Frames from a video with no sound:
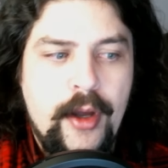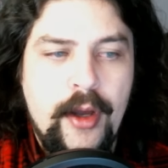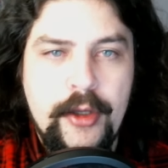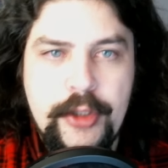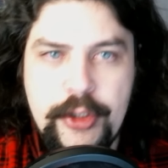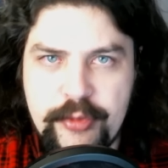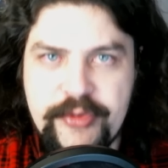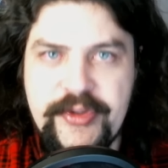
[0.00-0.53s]

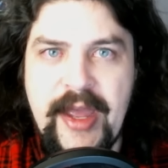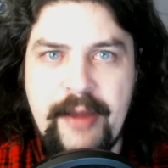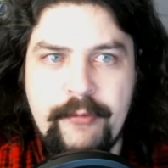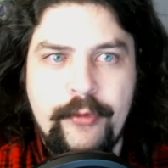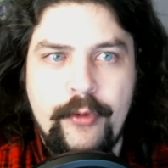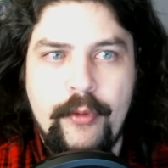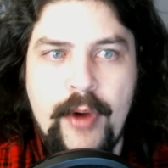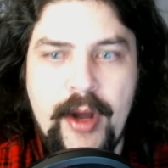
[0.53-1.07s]
Use that
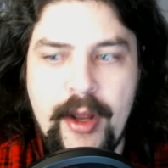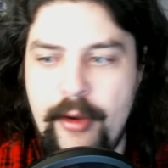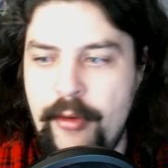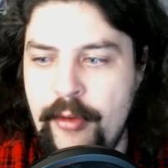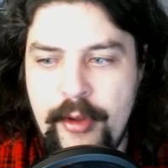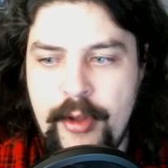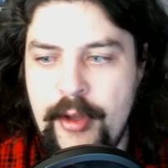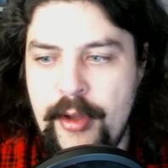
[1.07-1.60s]
for a
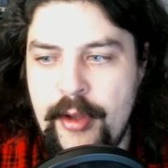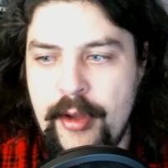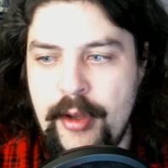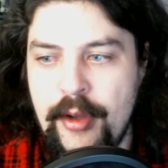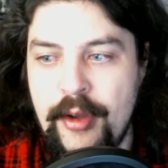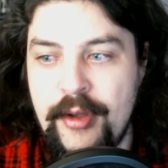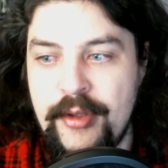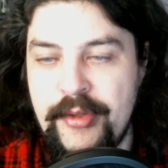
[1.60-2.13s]
while
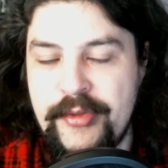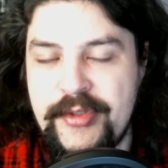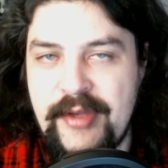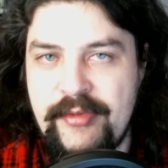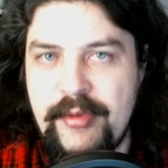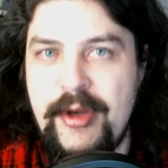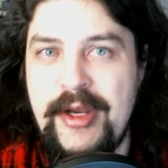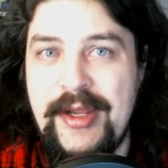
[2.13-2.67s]
and
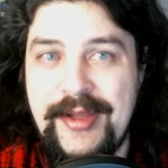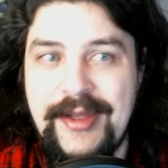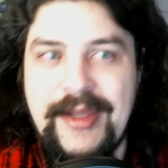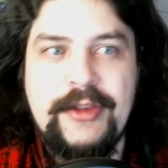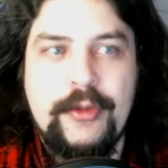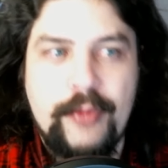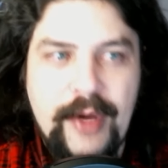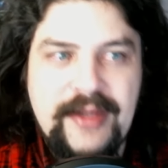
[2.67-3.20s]
save the money, and then
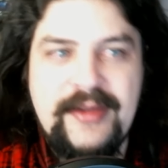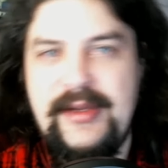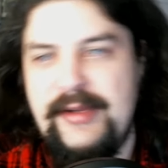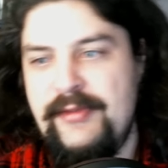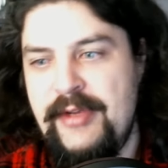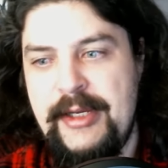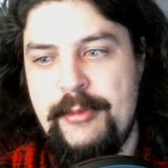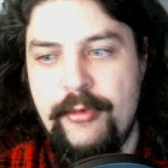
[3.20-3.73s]
get the right
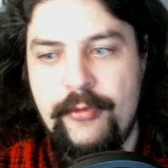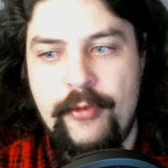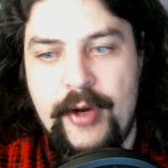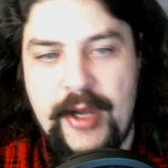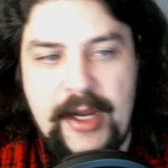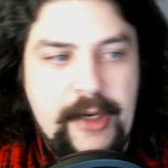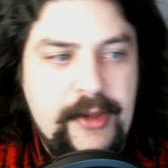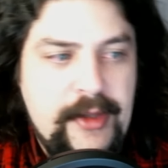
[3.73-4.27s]
TV before
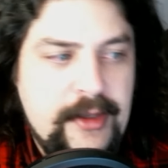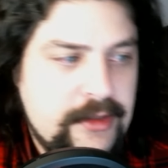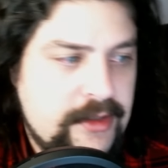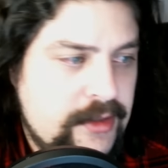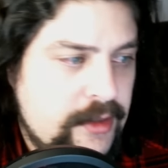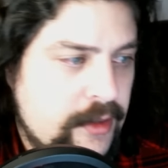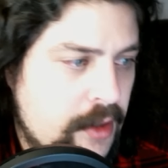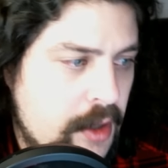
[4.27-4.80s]
getting this.